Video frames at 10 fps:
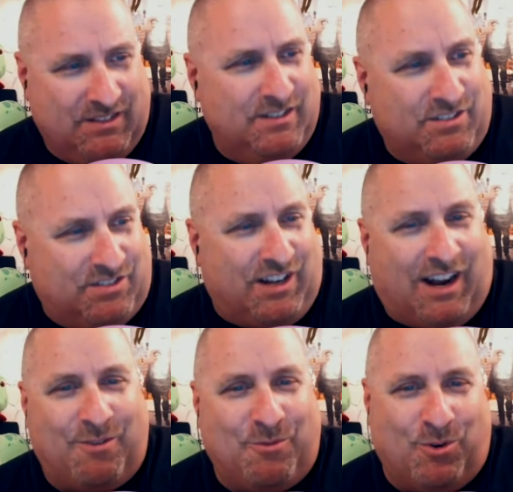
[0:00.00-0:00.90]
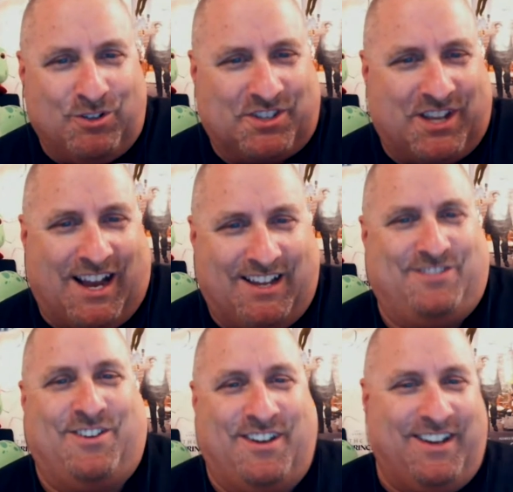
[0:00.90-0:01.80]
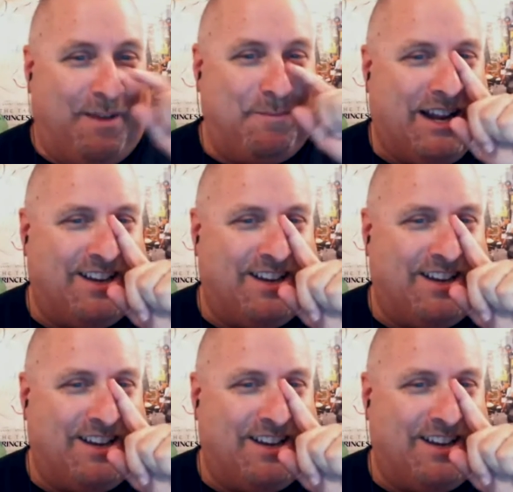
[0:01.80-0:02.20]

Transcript: Star Wars guys on it. I mean,